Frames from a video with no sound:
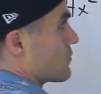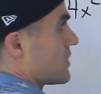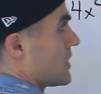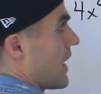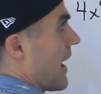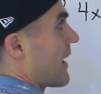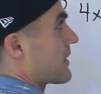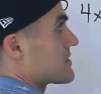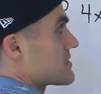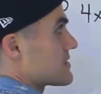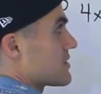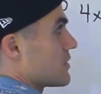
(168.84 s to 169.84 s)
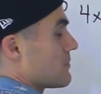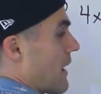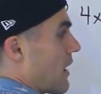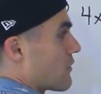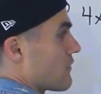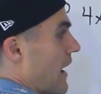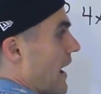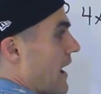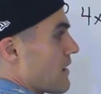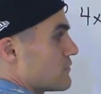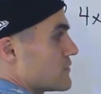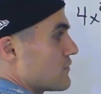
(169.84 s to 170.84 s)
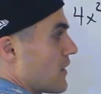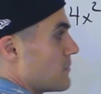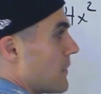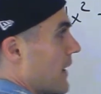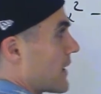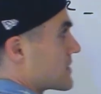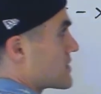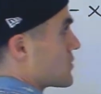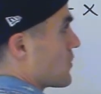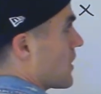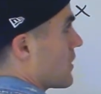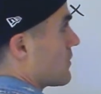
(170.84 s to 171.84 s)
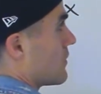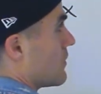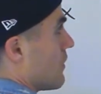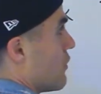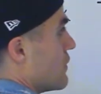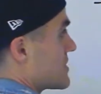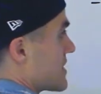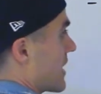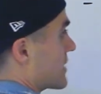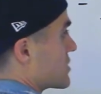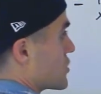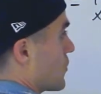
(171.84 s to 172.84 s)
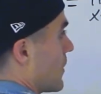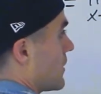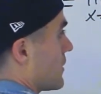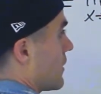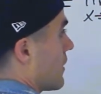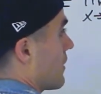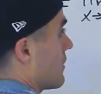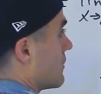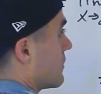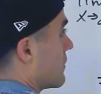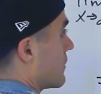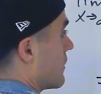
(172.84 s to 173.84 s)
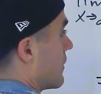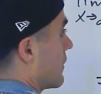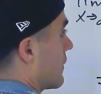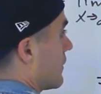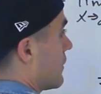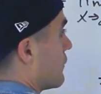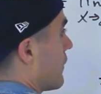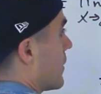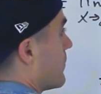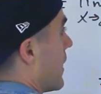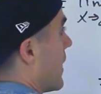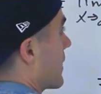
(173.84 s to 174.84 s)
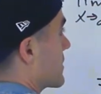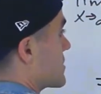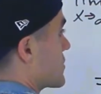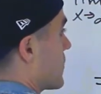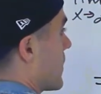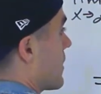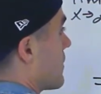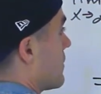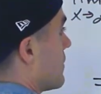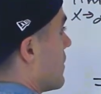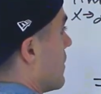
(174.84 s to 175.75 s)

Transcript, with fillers: 3x to the power of a half divided by x squared, this x squared here, going to divide by x squared,